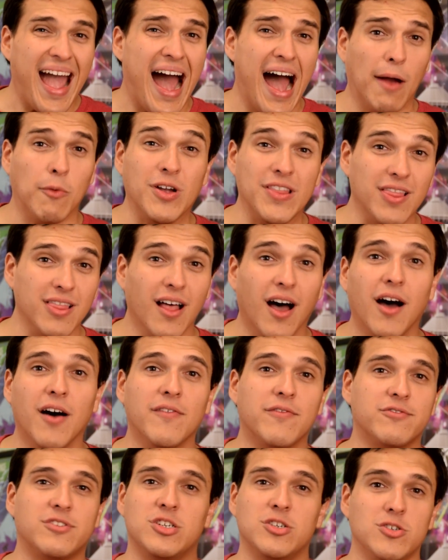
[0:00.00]
I would
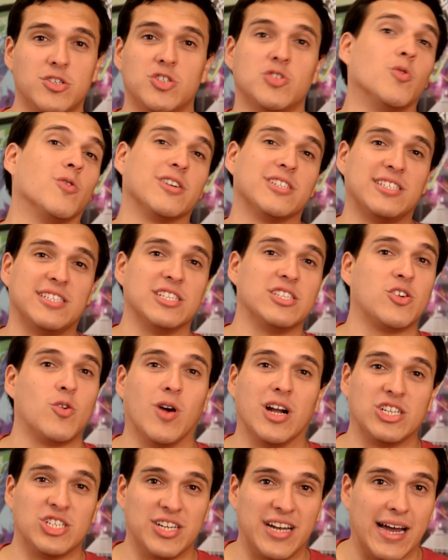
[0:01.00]
love to source this
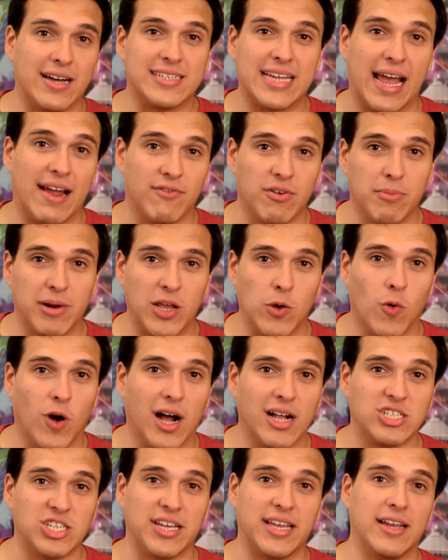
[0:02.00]
question out to everybody
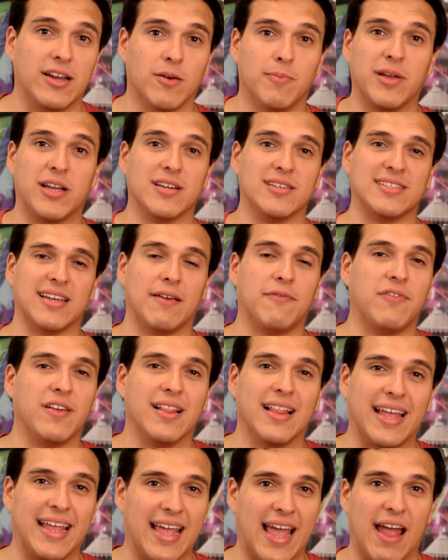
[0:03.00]
watching here, because I feel
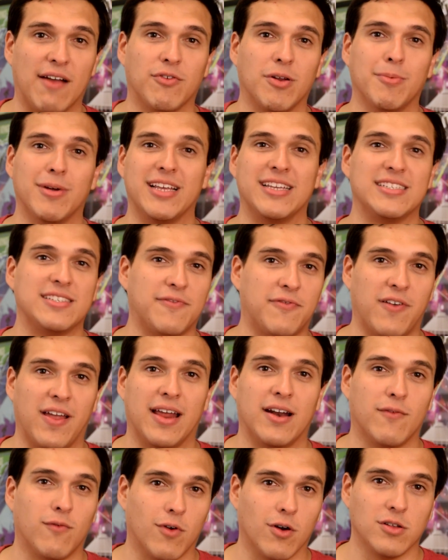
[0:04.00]
like everybody's a
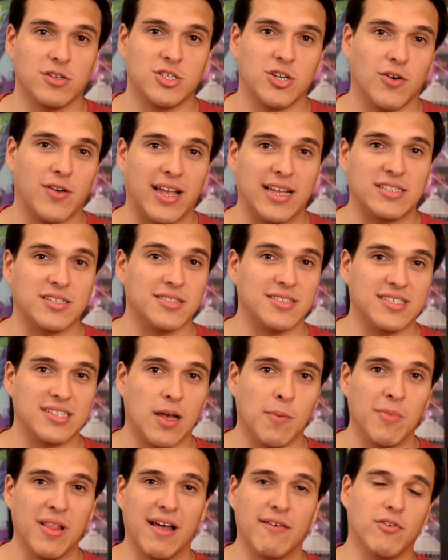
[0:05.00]
fan of World Showcase on
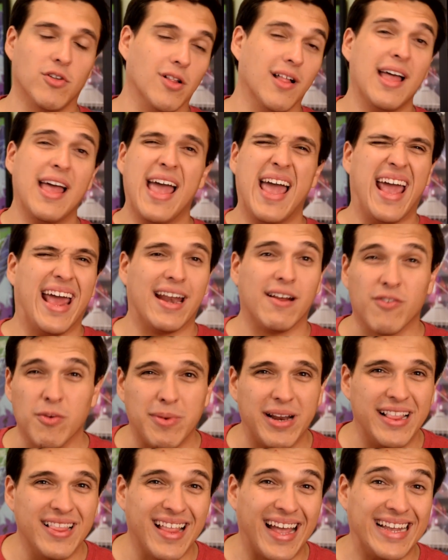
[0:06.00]
some level and
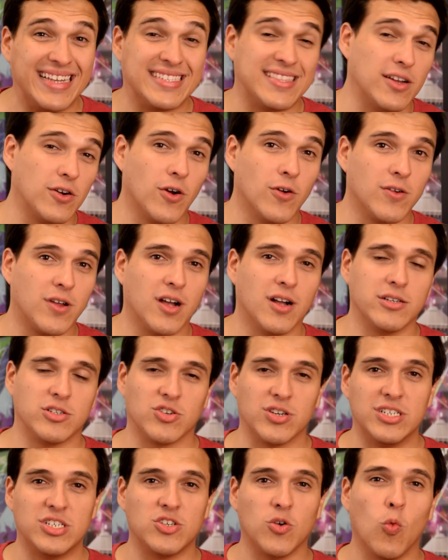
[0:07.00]
everybody likes their own
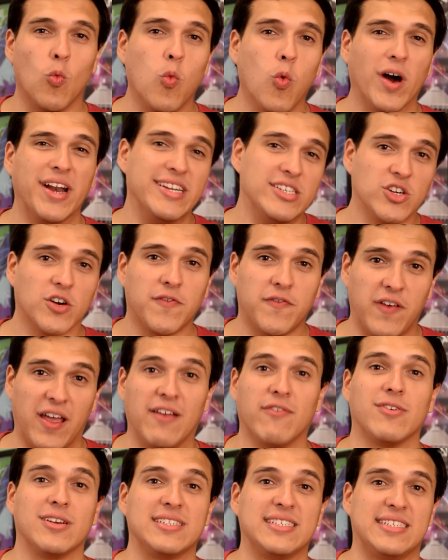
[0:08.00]
country. So what is your
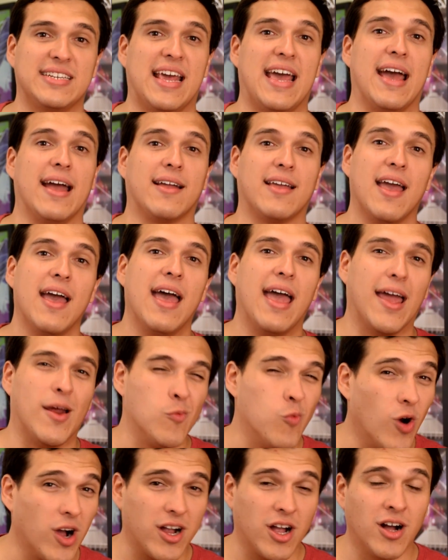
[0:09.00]
favorite snack
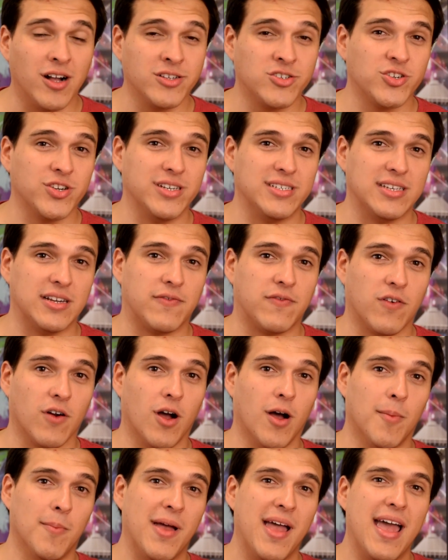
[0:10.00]
and what country is it
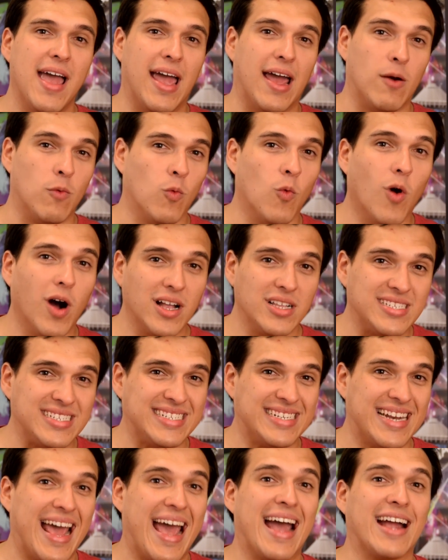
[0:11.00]
from, and what
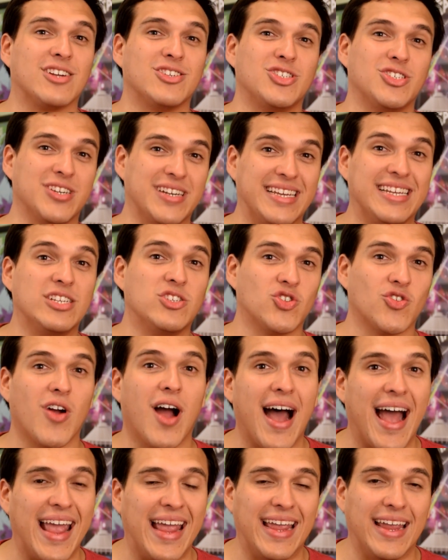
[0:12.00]
snack should he
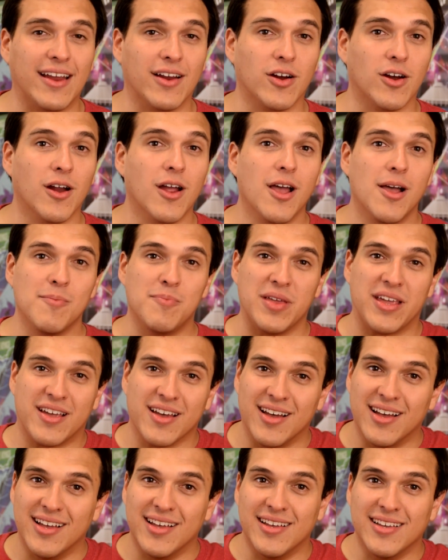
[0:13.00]
try here,
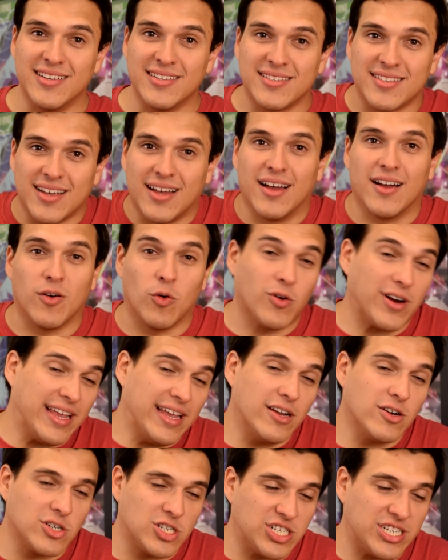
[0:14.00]
because or
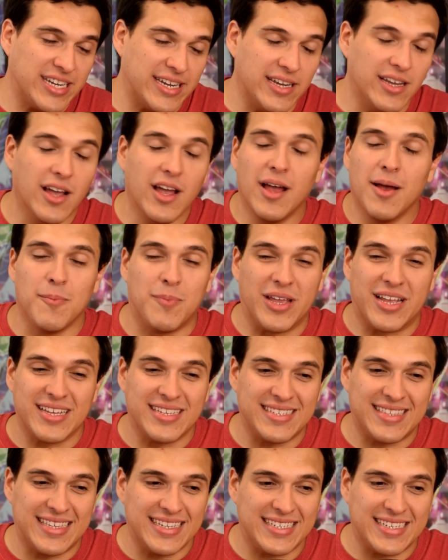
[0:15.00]
he or she,
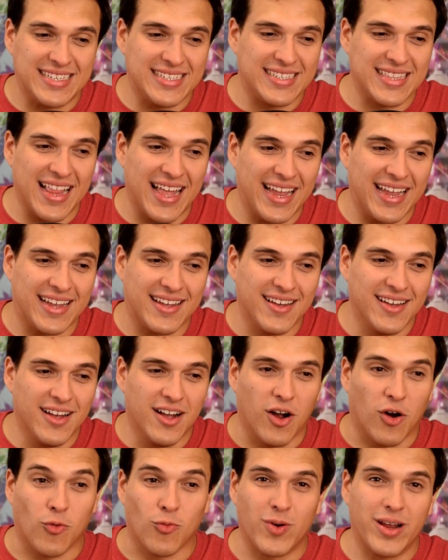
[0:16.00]
because this is
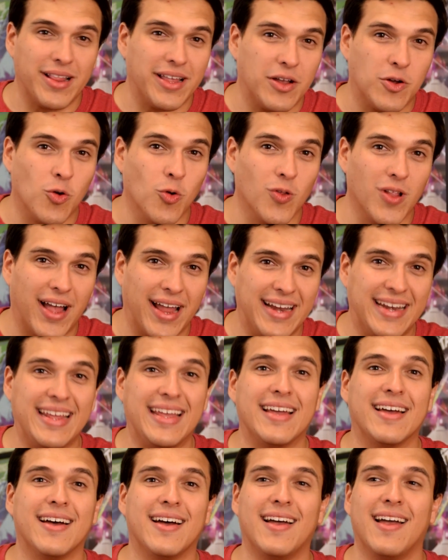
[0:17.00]
a really cool
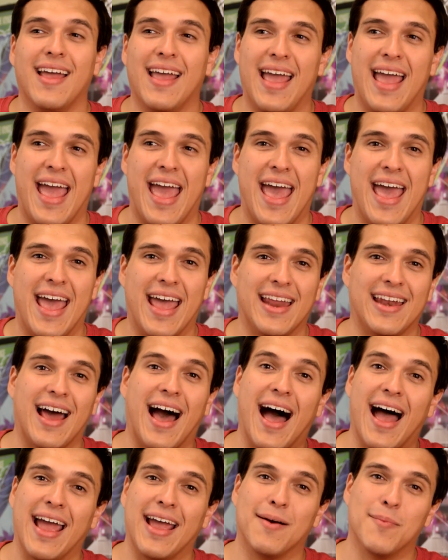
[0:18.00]
idea, and
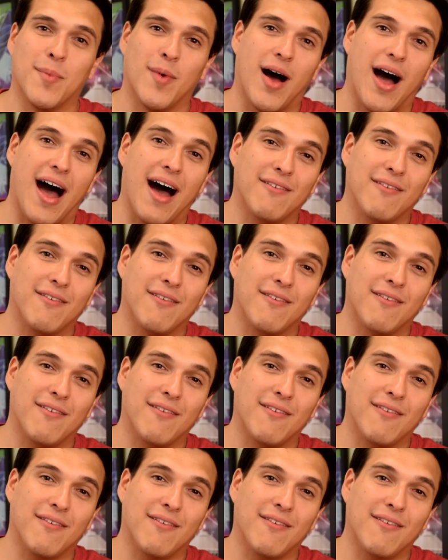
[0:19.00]
I'm